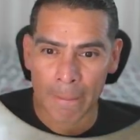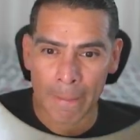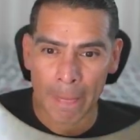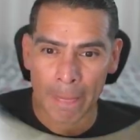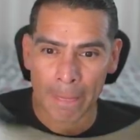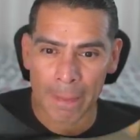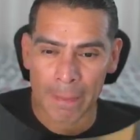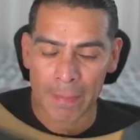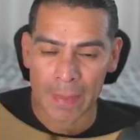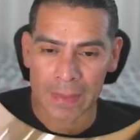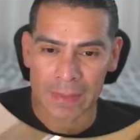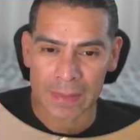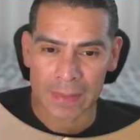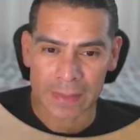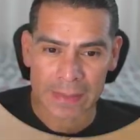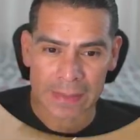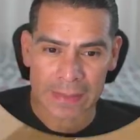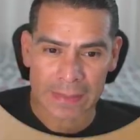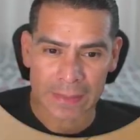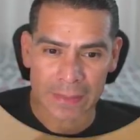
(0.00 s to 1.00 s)
Makes it
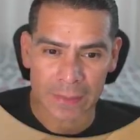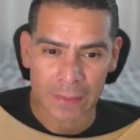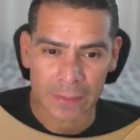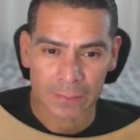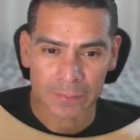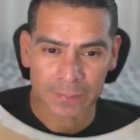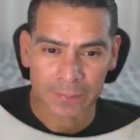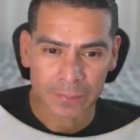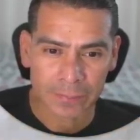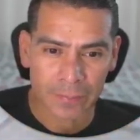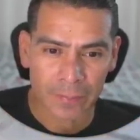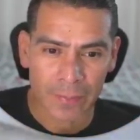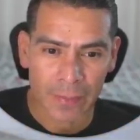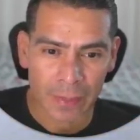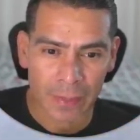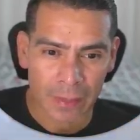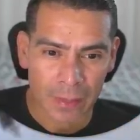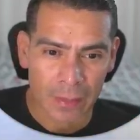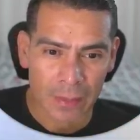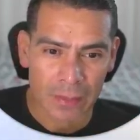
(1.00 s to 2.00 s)
easier.
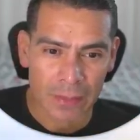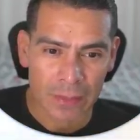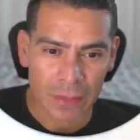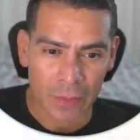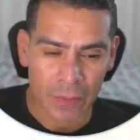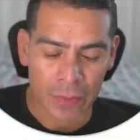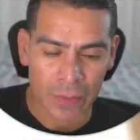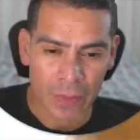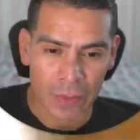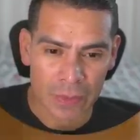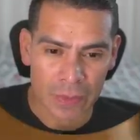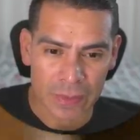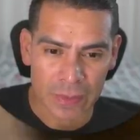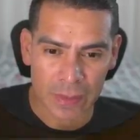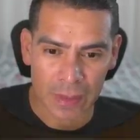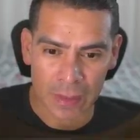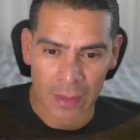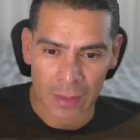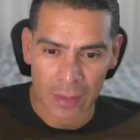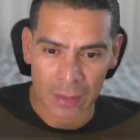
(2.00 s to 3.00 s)
So those
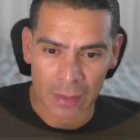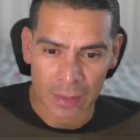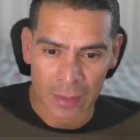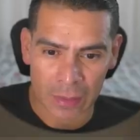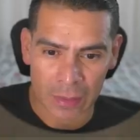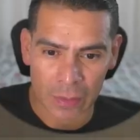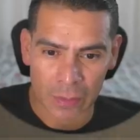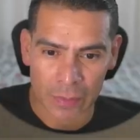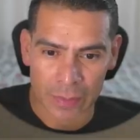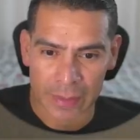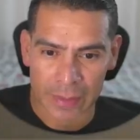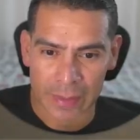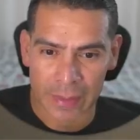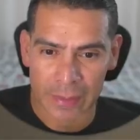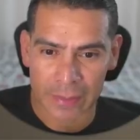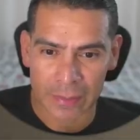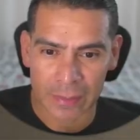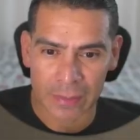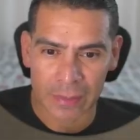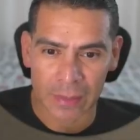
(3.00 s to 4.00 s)
are going to go in
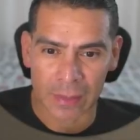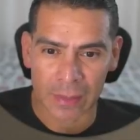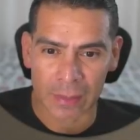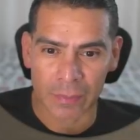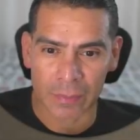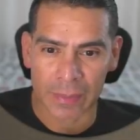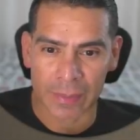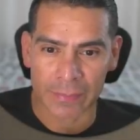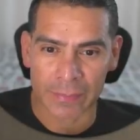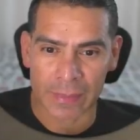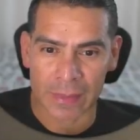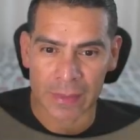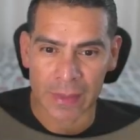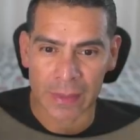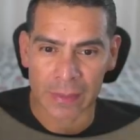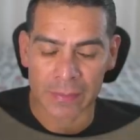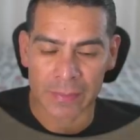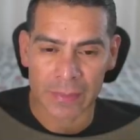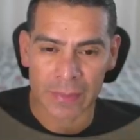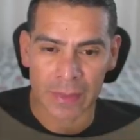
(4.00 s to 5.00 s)
here. We have
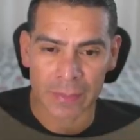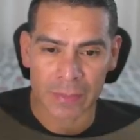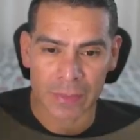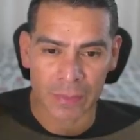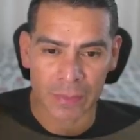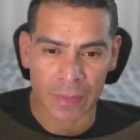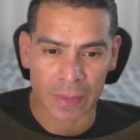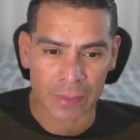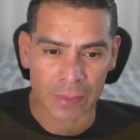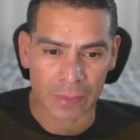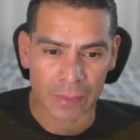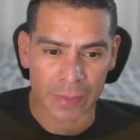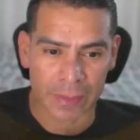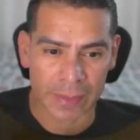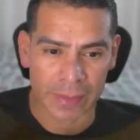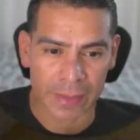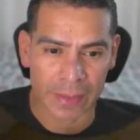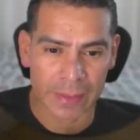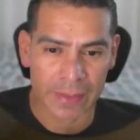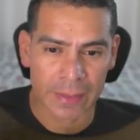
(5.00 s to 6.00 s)
the tubs around
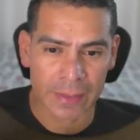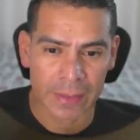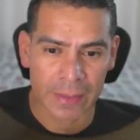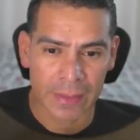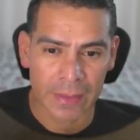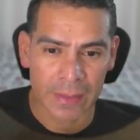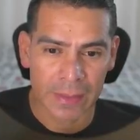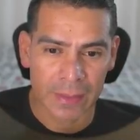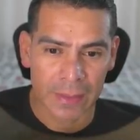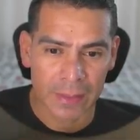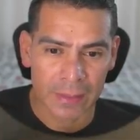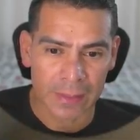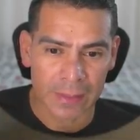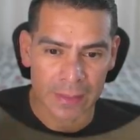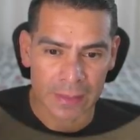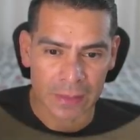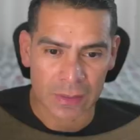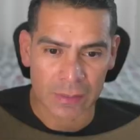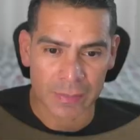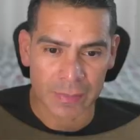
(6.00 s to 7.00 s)
already in.
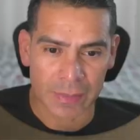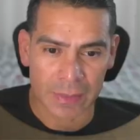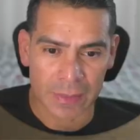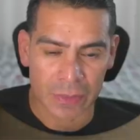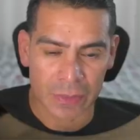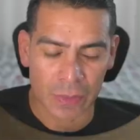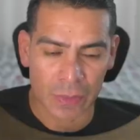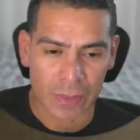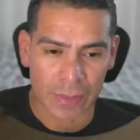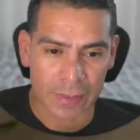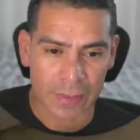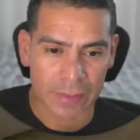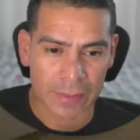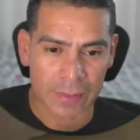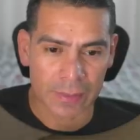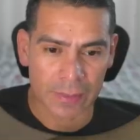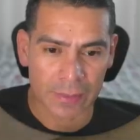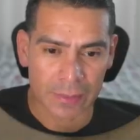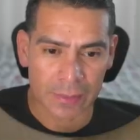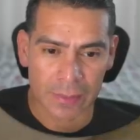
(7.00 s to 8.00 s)
That's going to be the toilet
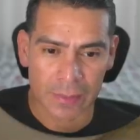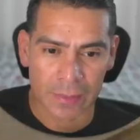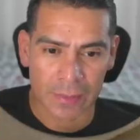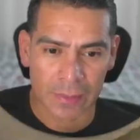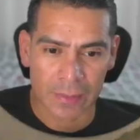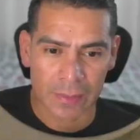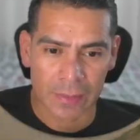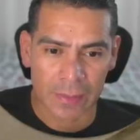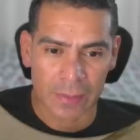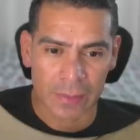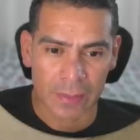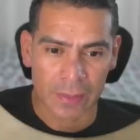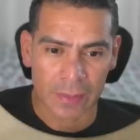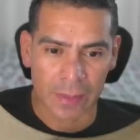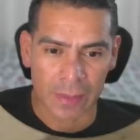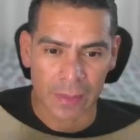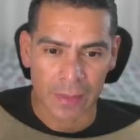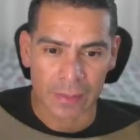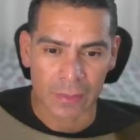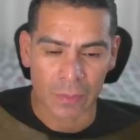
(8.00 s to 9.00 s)

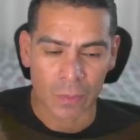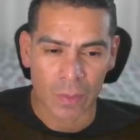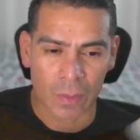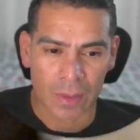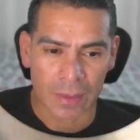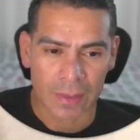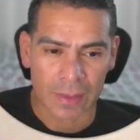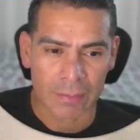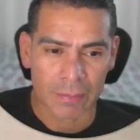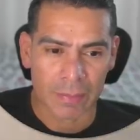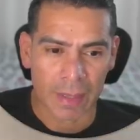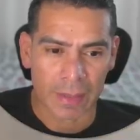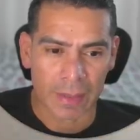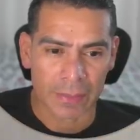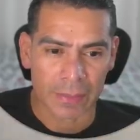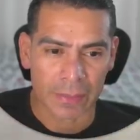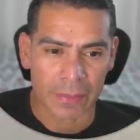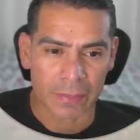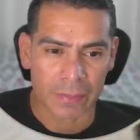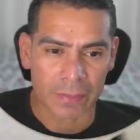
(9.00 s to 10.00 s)
and the walk-in
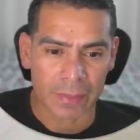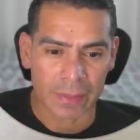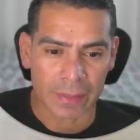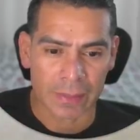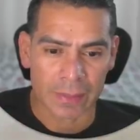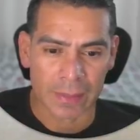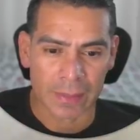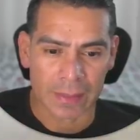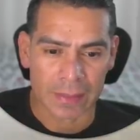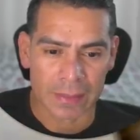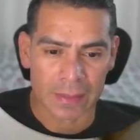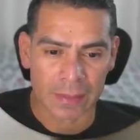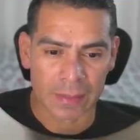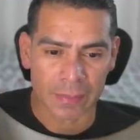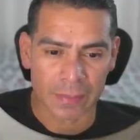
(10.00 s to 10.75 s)
bathroom, and that's going to be